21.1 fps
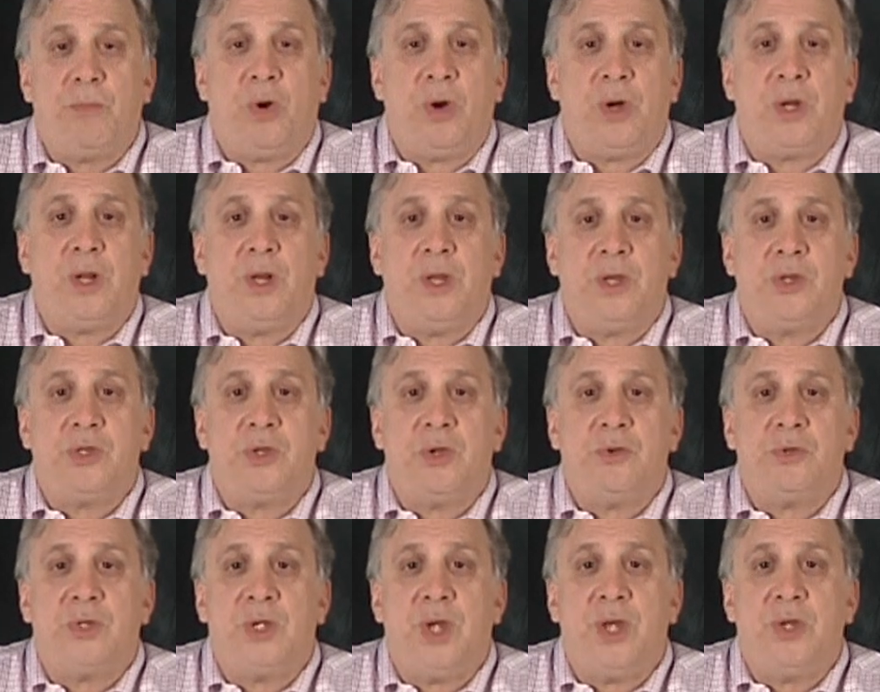Marketing
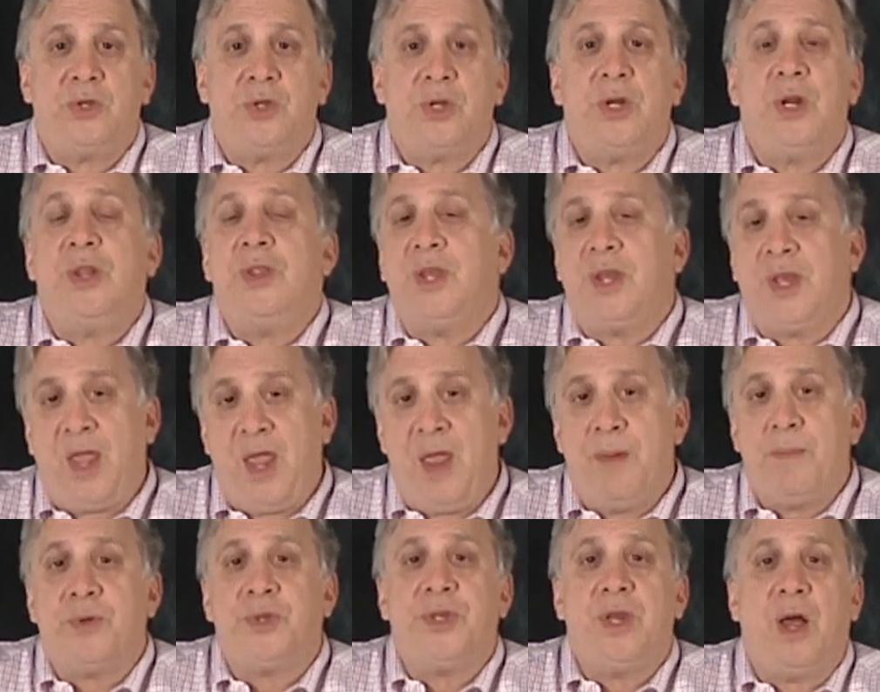Association and the
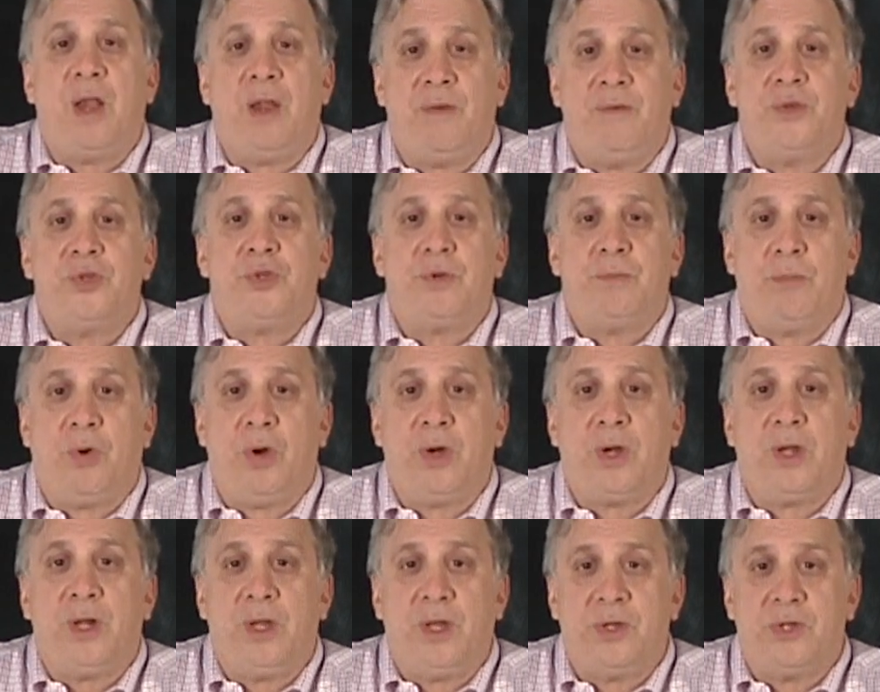Cable Television
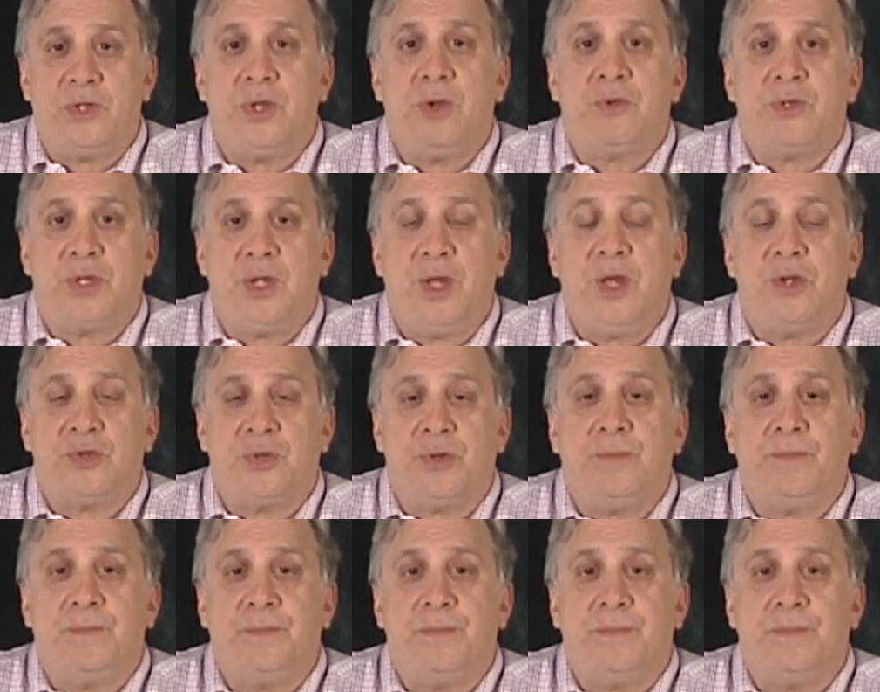Marketing Association.